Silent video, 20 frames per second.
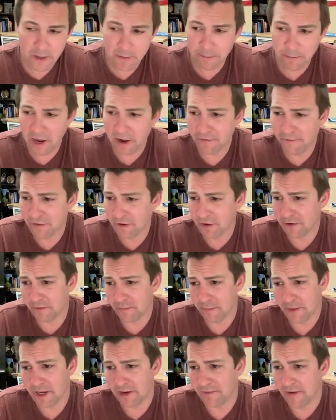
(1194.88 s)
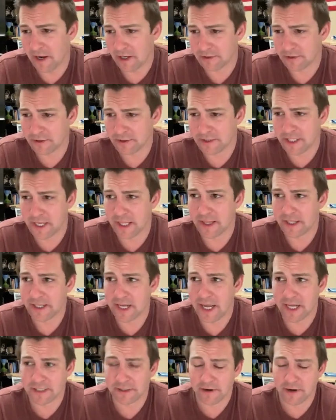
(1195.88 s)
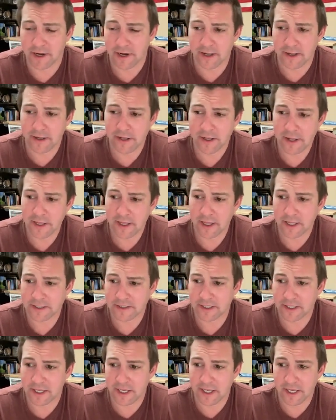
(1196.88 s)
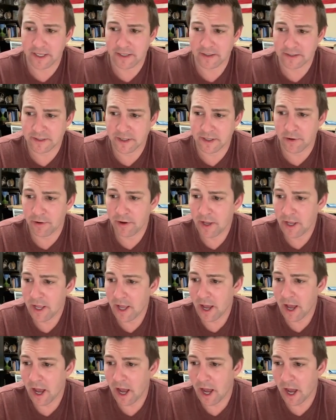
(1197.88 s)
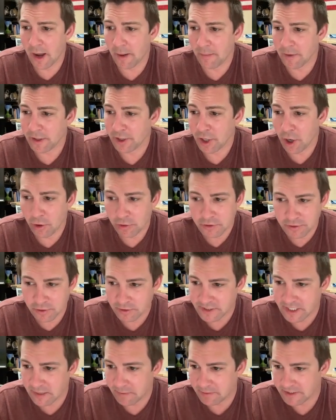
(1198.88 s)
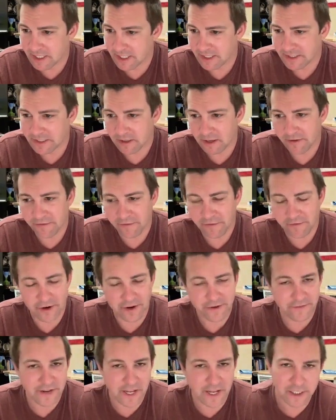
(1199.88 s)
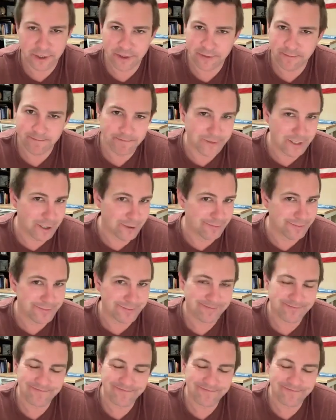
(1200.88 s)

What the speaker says: Biofuel manufacturers get the tax credit. That's the key. So, no soil samples necessary for verification. Nope.